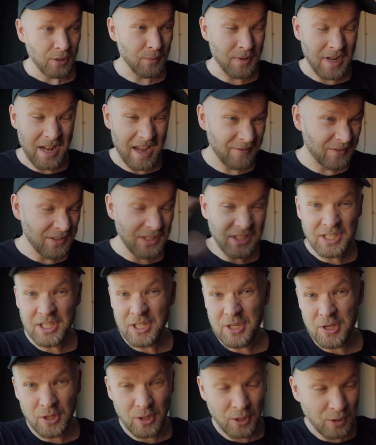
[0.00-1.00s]
You wanna have
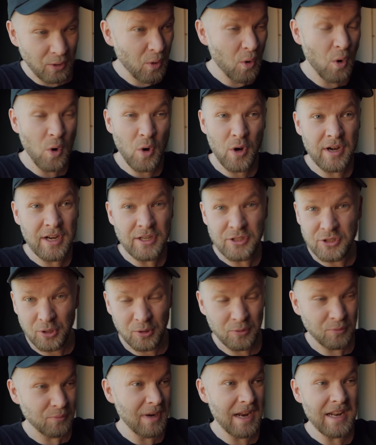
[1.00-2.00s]
teal or orange
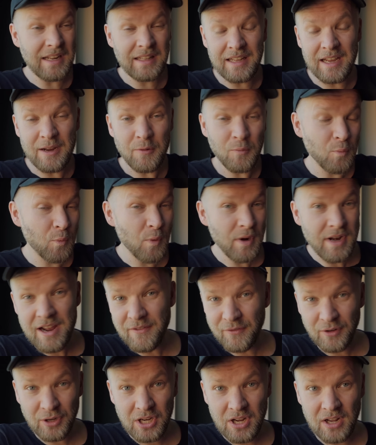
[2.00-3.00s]
or red light,
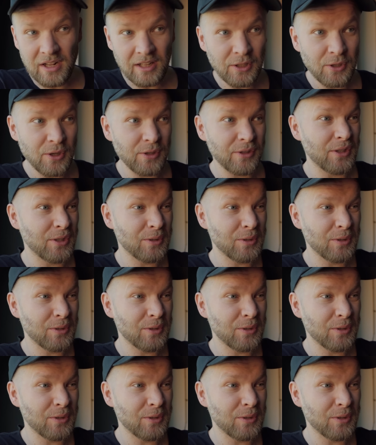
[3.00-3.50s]
whatever color.